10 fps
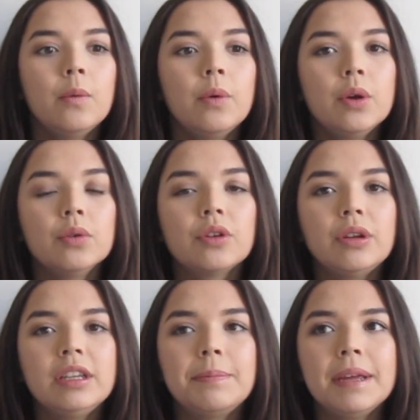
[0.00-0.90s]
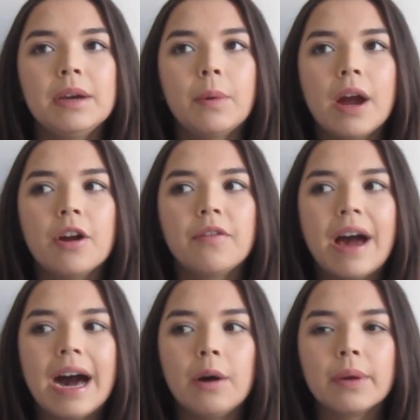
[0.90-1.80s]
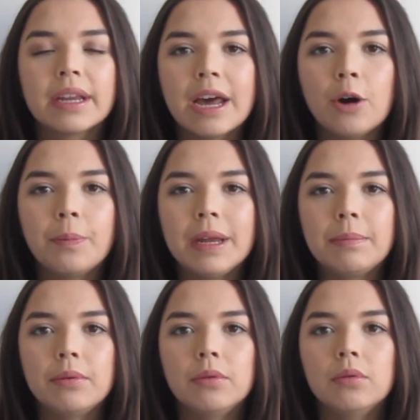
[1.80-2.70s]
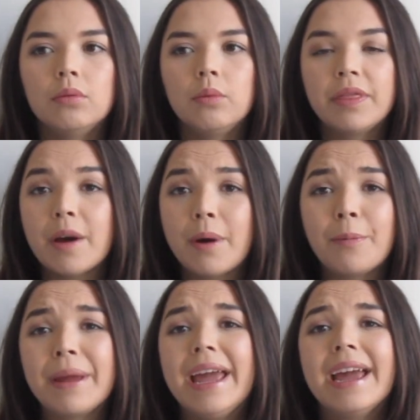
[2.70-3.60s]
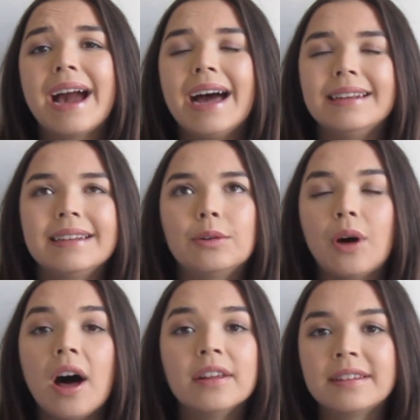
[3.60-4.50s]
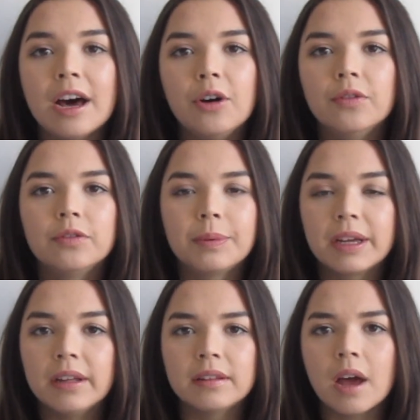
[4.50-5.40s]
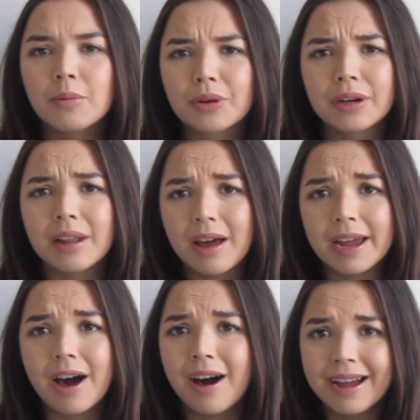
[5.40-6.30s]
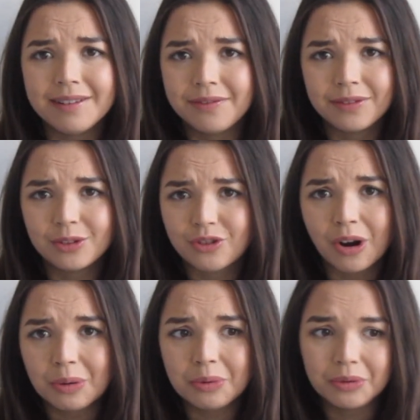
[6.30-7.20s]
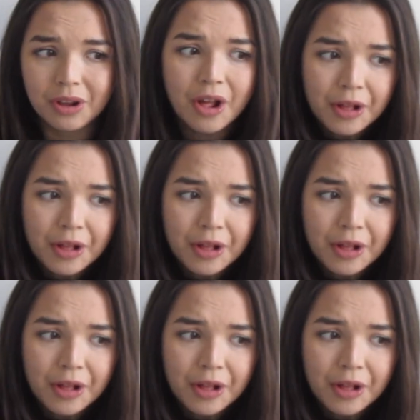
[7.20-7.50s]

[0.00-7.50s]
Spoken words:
we also need to be aware of how we can help people with their well-being and ourselves, because I'm not gonna lie, I've struggled